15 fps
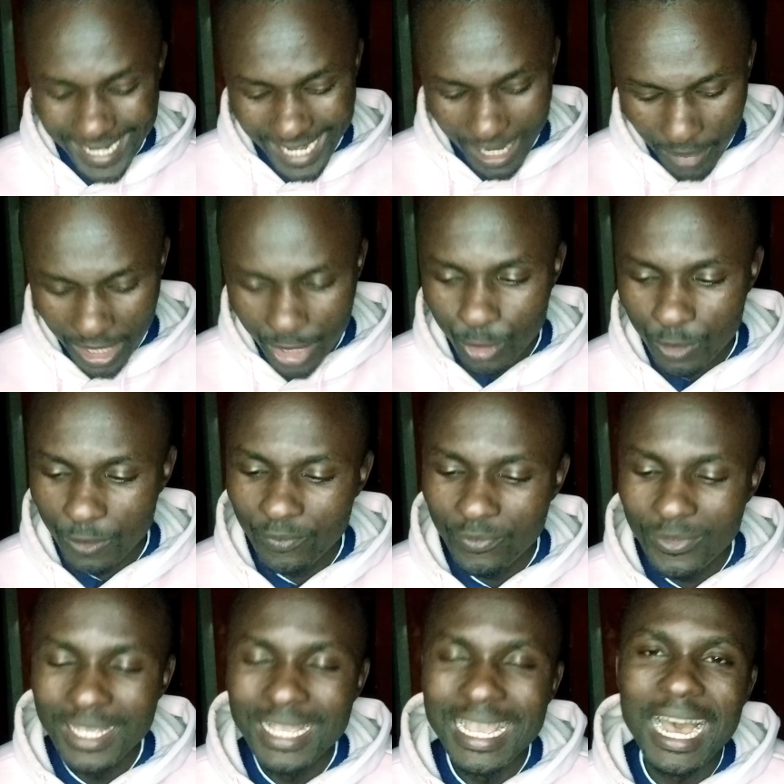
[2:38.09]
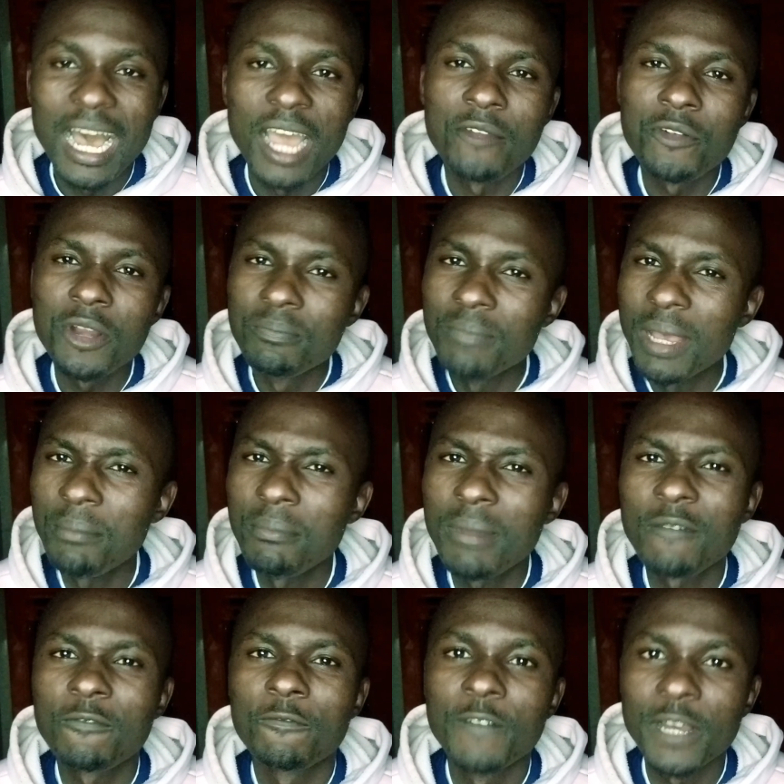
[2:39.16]
Number two, I
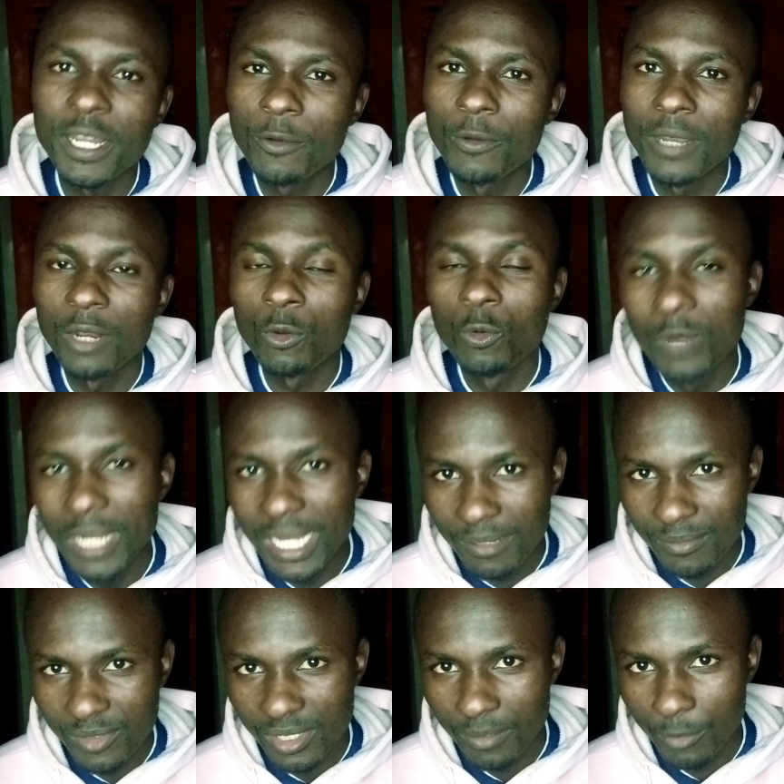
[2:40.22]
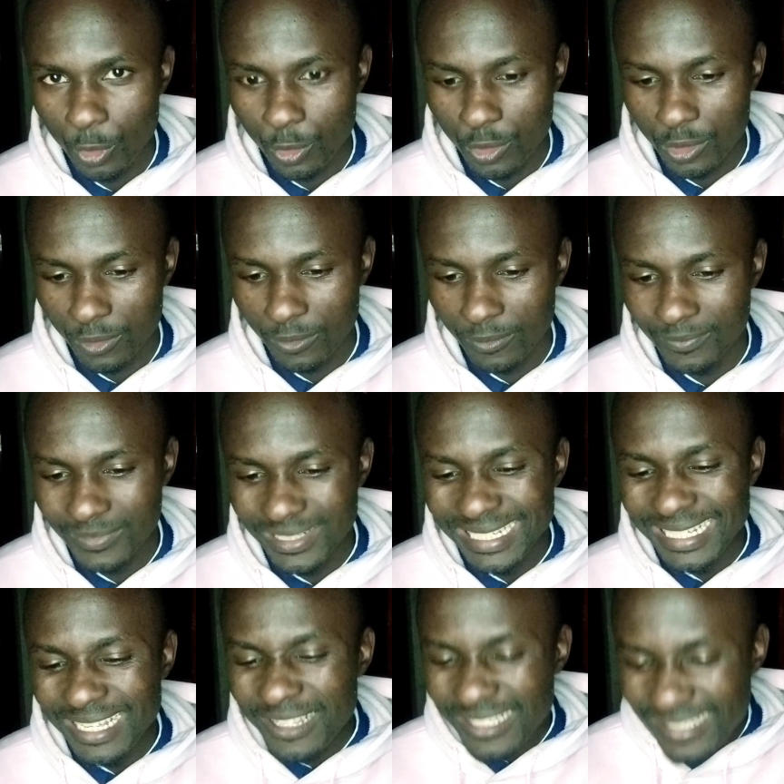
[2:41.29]
remember very well William Samoei Ruto
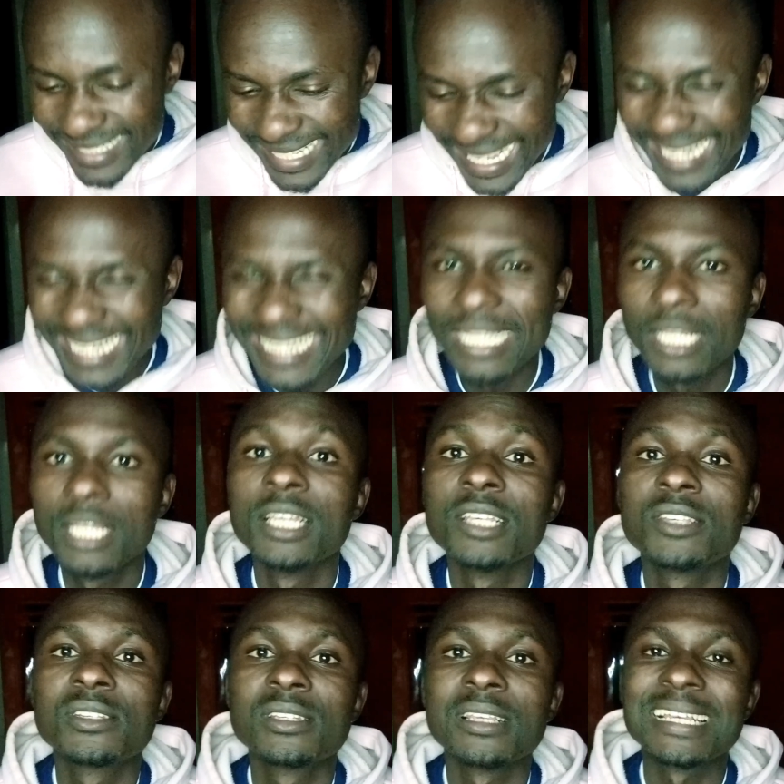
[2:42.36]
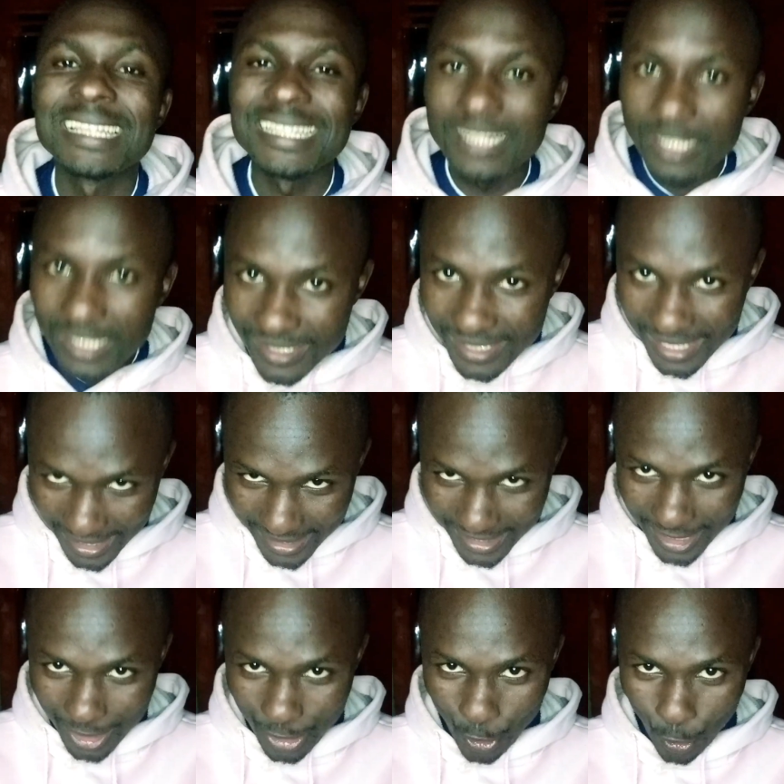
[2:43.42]
sending his
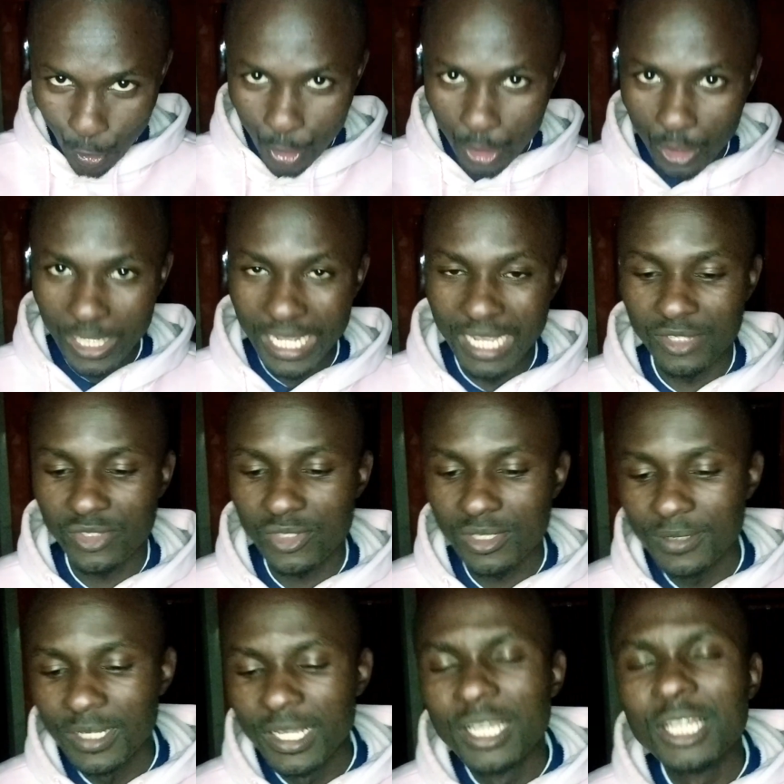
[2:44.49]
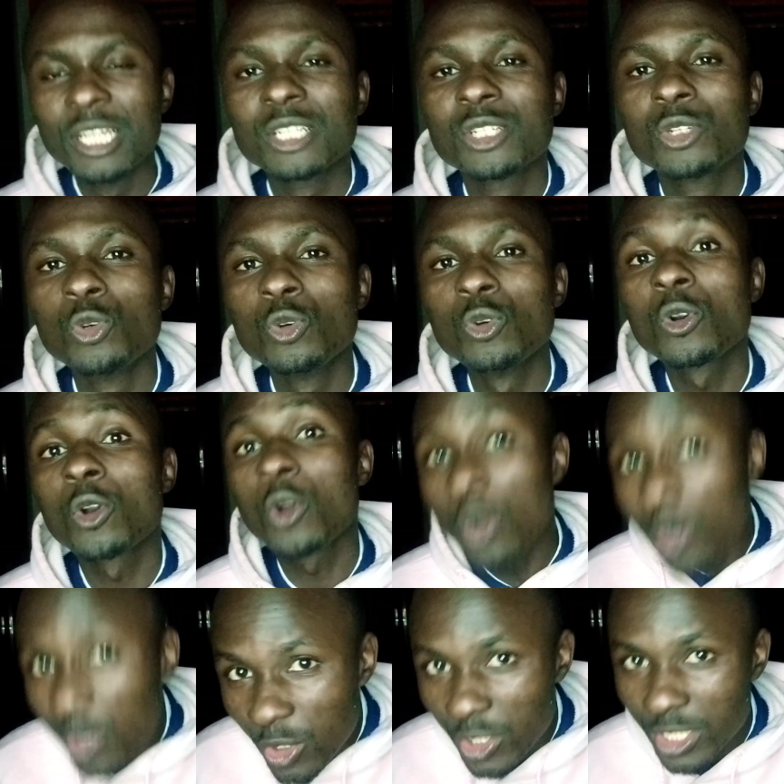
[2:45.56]
certain call lawyers to
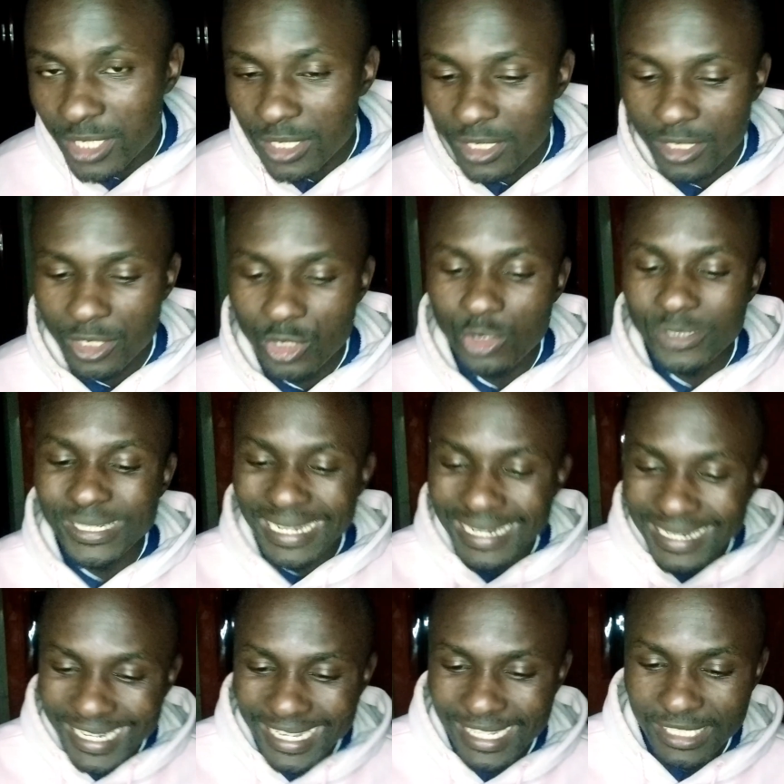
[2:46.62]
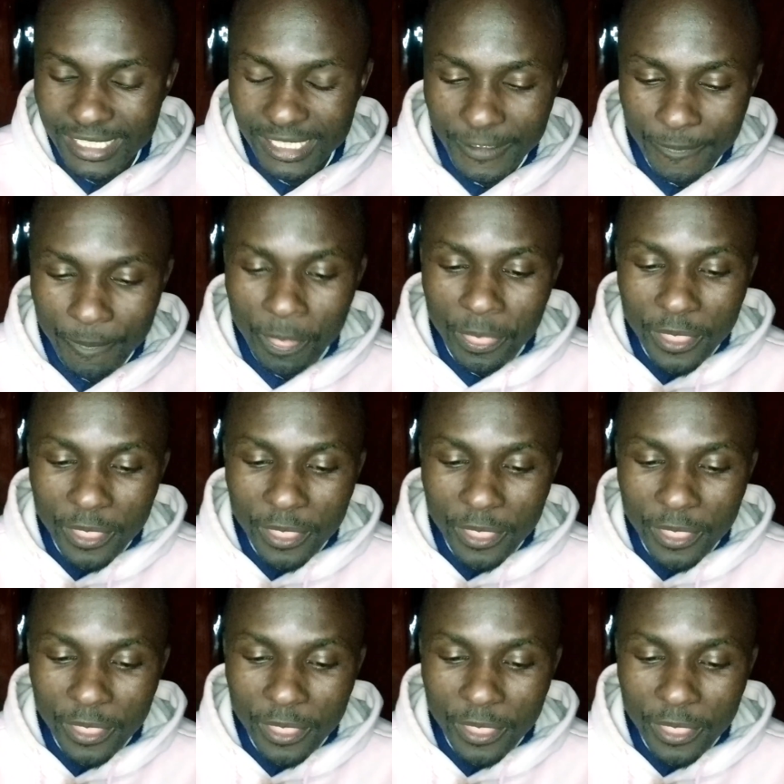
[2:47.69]
court to challenge